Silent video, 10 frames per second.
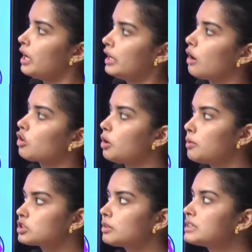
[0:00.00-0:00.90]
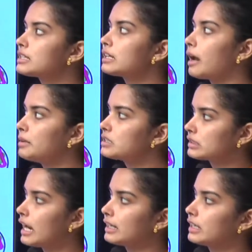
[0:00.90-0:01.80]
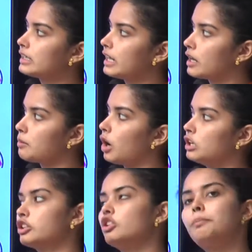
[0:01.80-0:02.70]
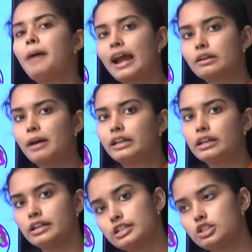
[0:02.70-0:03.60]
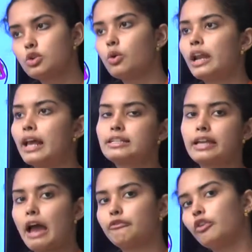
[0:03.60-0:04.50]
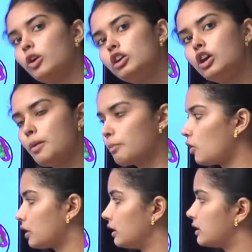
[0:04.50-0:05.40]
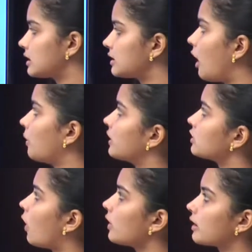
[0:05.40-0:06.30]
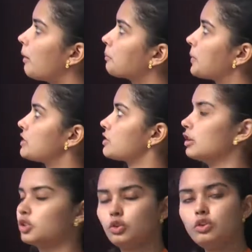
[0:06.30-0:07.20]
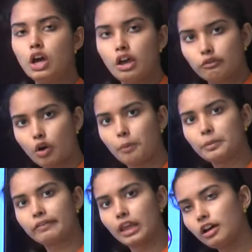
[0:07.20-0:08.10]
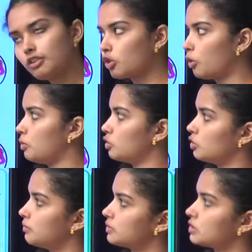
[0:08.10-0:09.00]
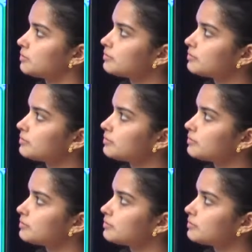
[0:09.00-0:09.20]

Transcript: Now, chromosome is the double-stranded DNA molecule packed by the histone and scaffold protein. This is how it is all compressed into forming the chromosomes.